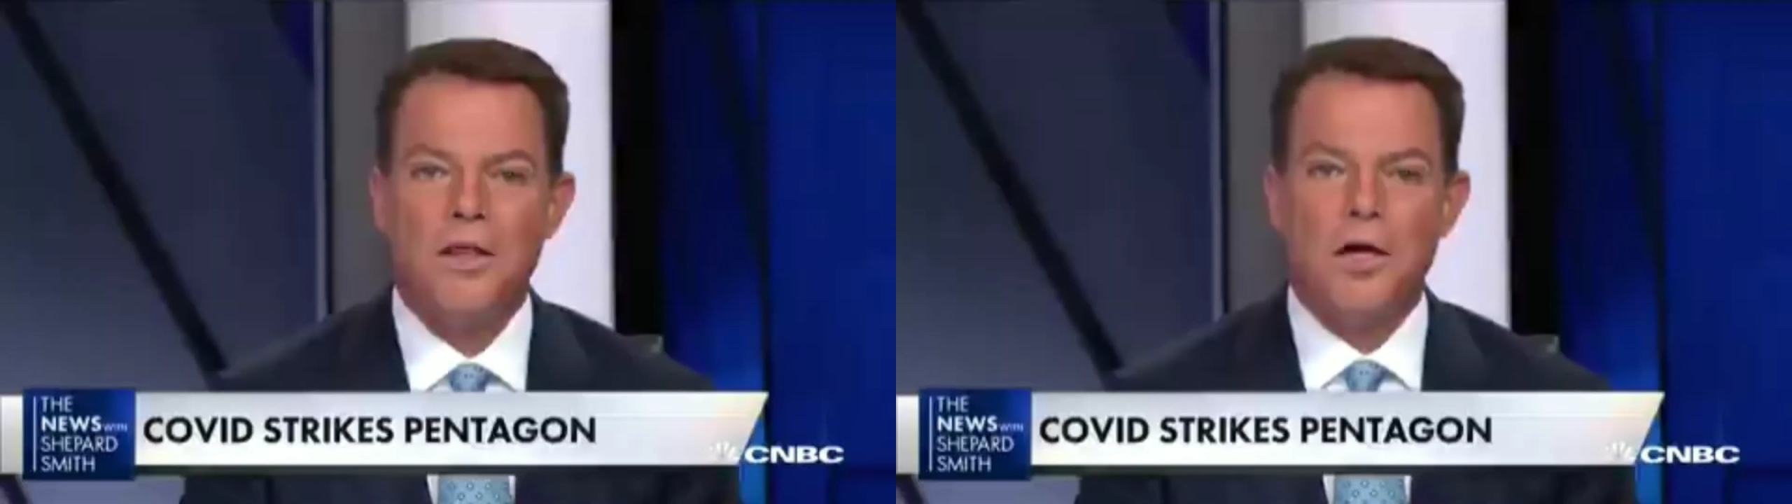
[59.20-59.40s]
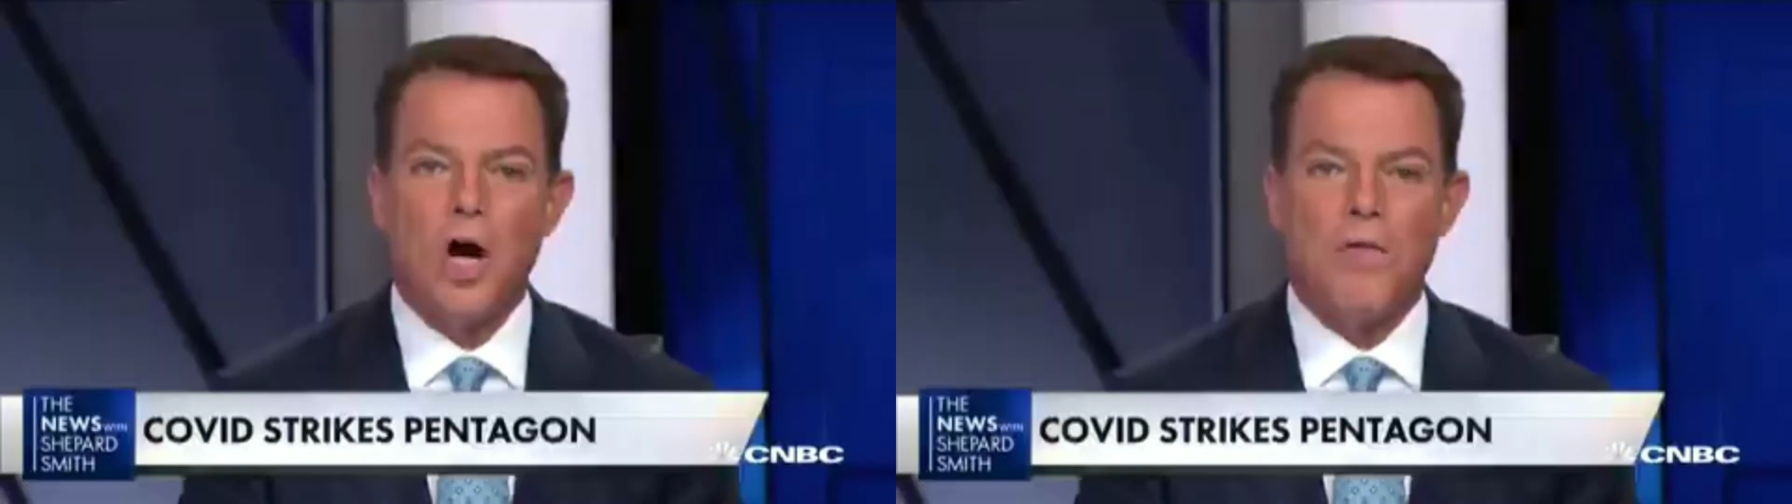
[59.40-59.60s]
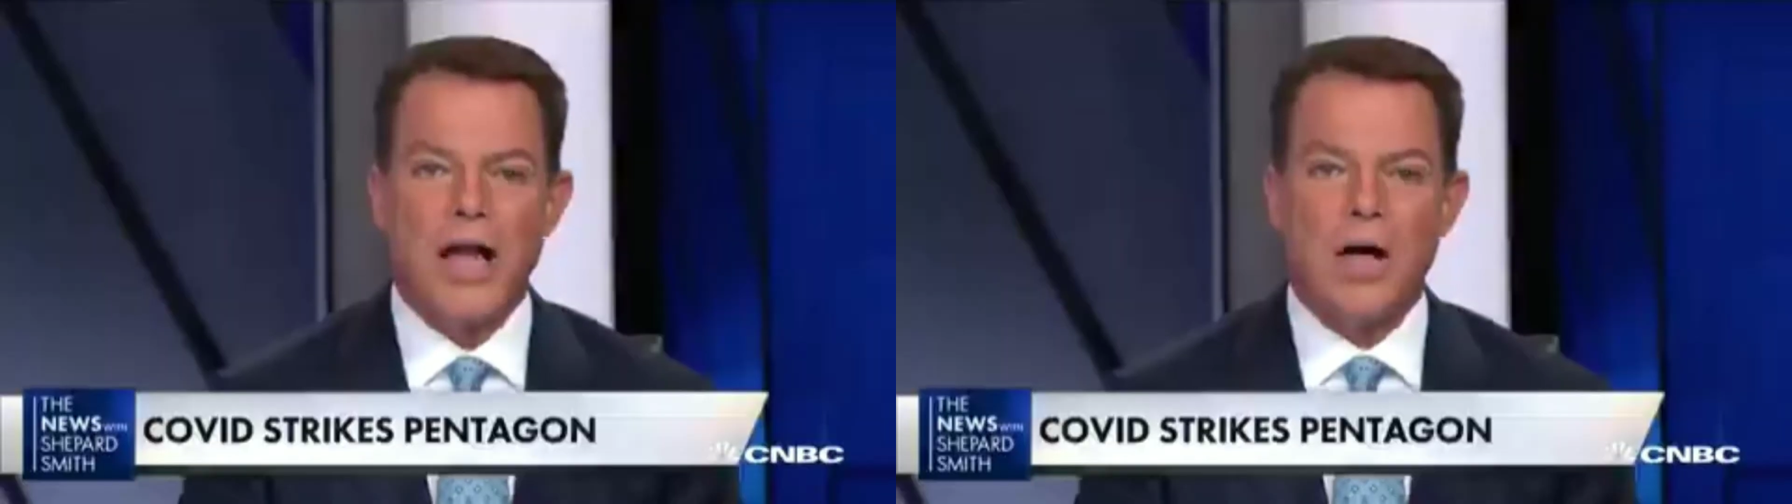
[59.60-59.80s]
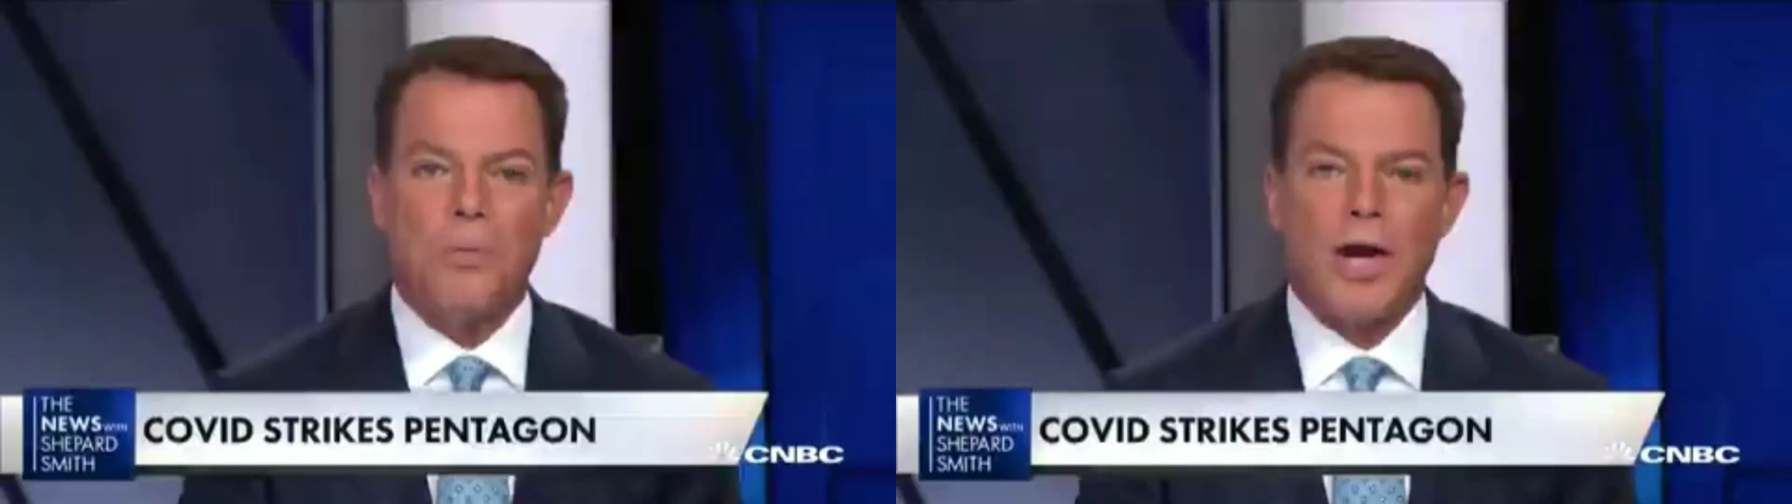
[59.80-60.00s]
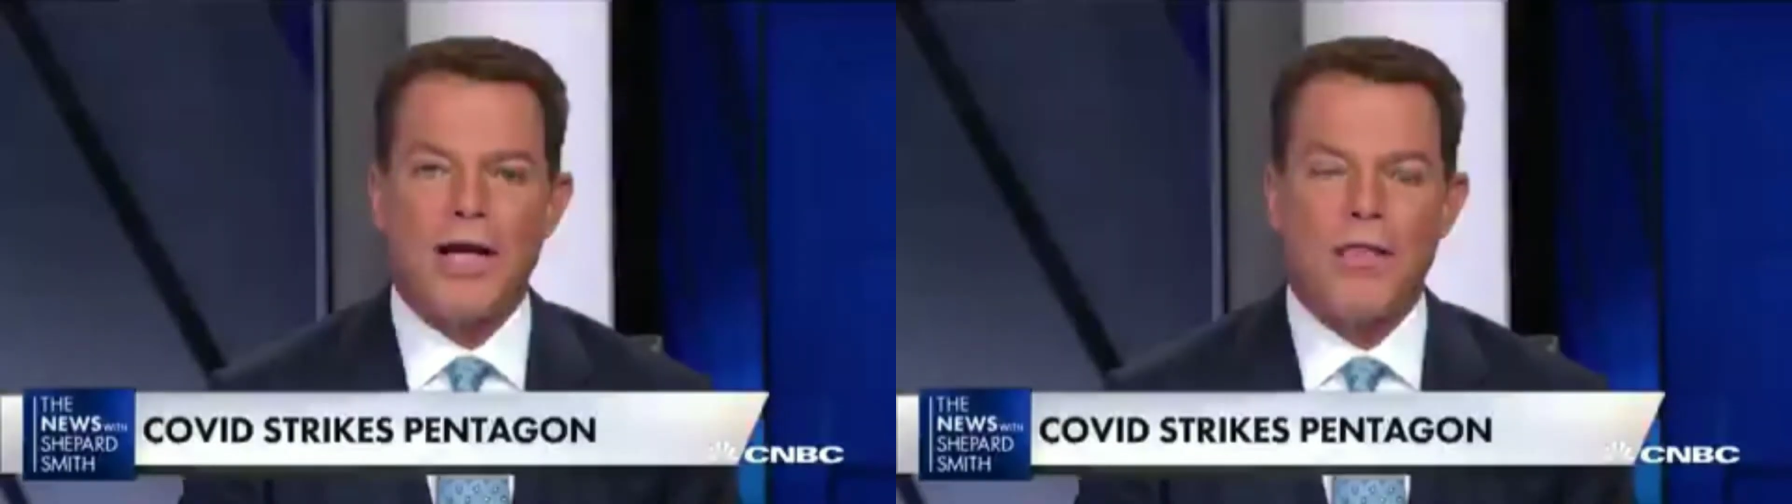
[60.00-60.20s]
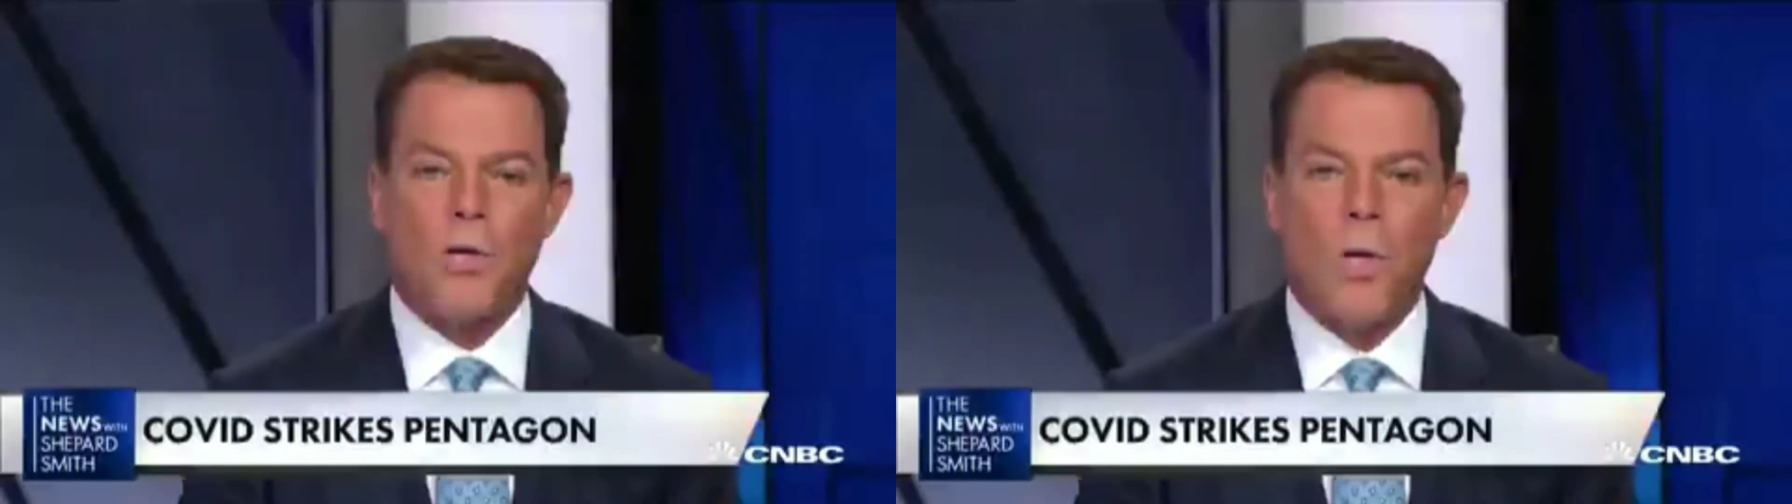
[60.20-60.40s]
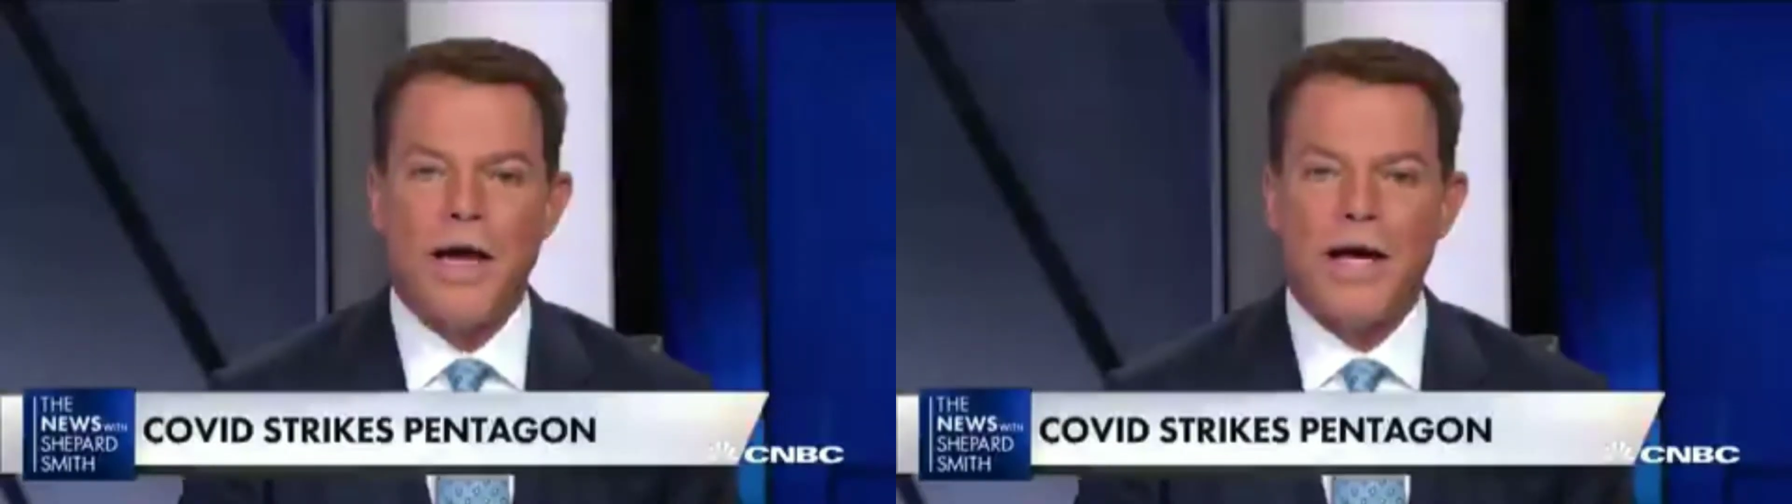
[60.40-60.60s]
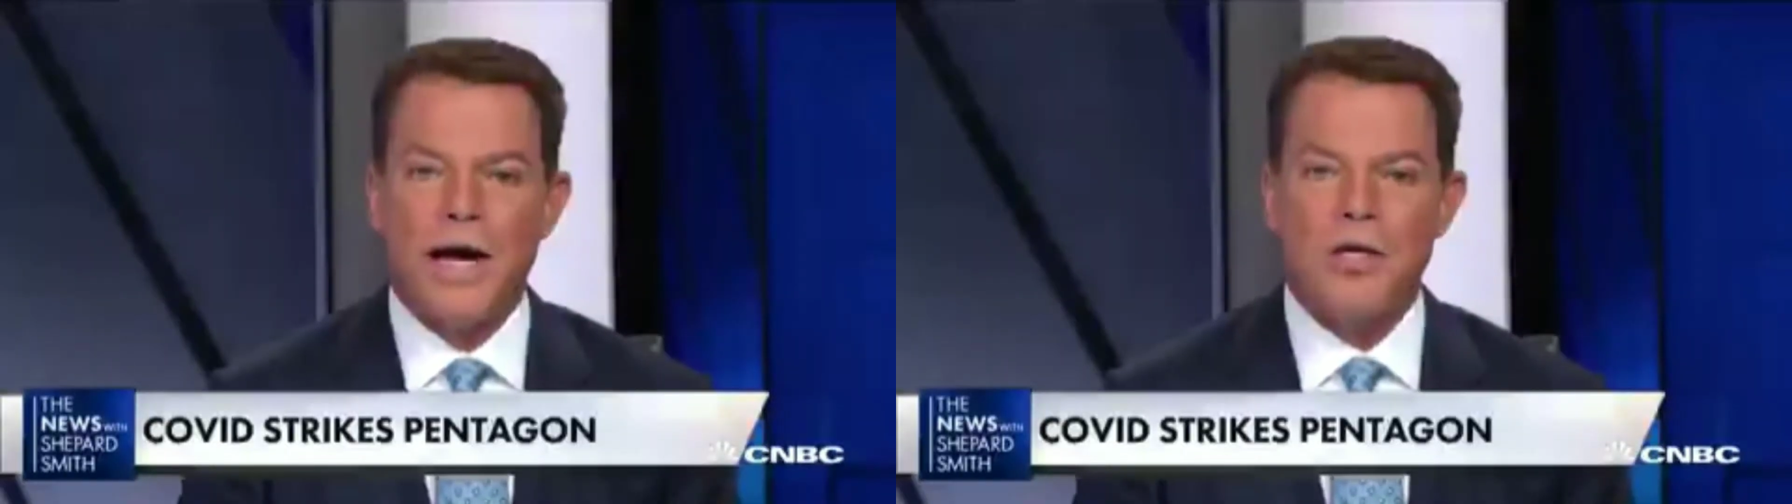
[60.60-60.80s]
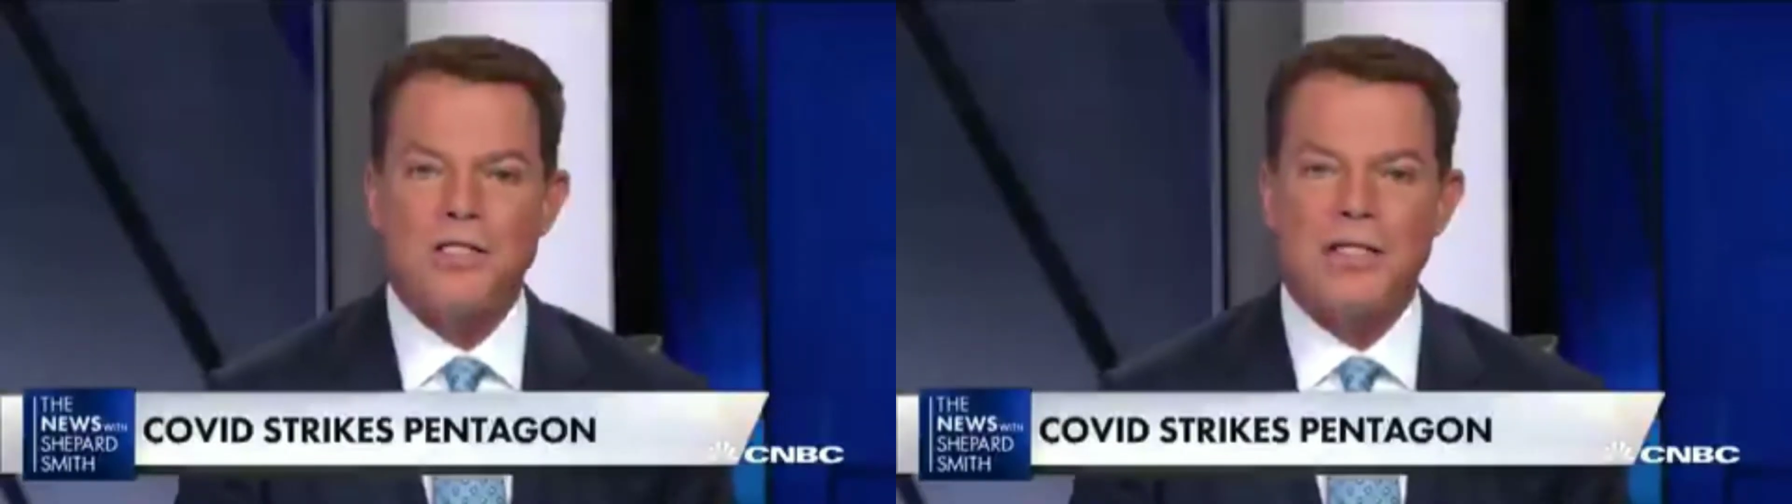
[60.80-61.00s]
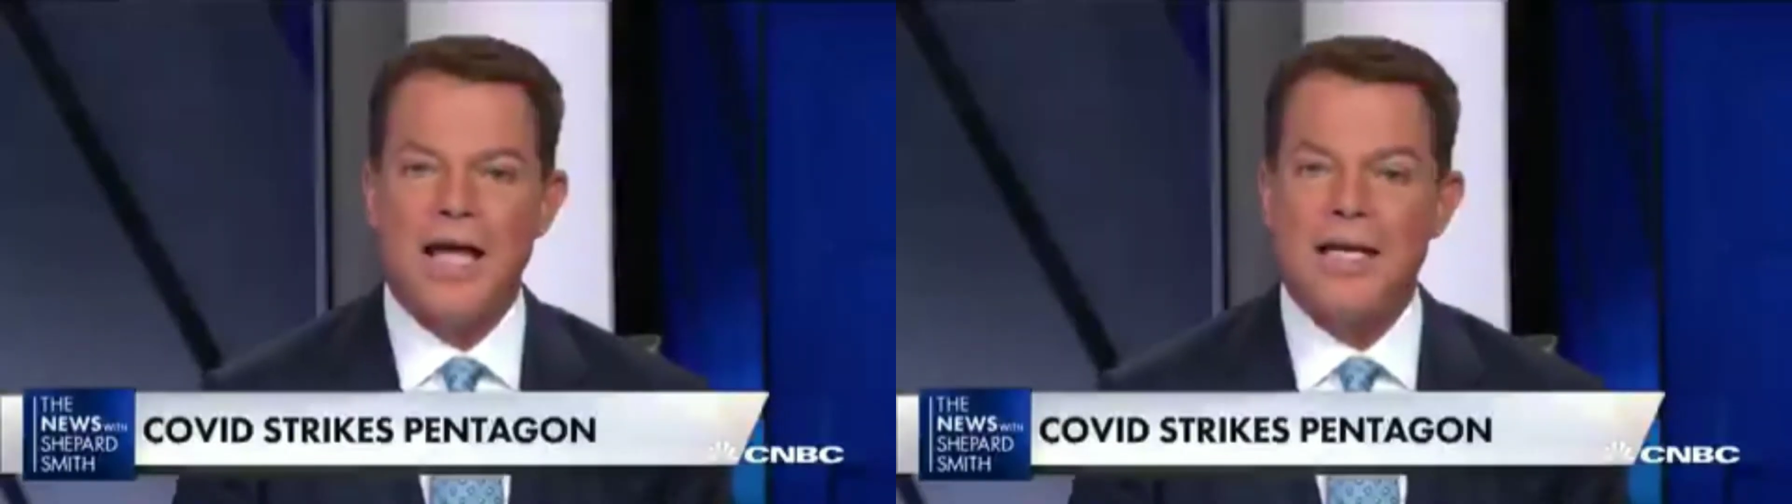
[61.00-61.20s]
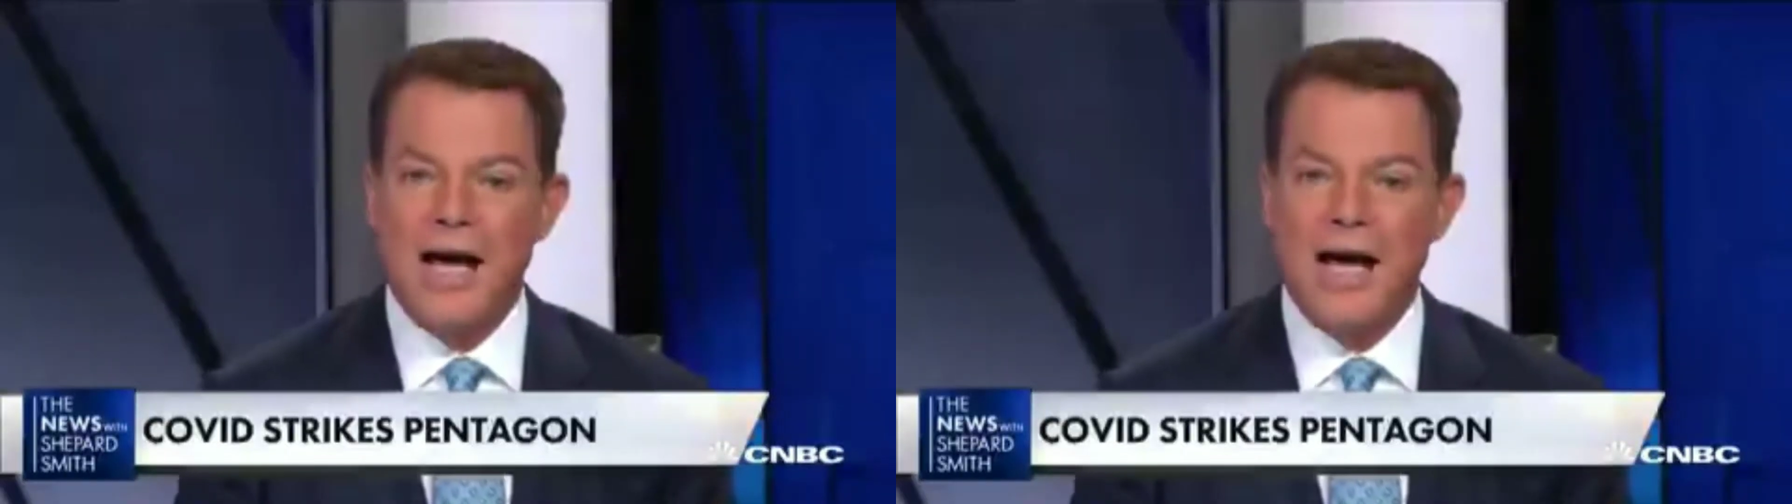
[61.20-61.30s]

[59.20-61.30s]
The COVID outbreak in the White House and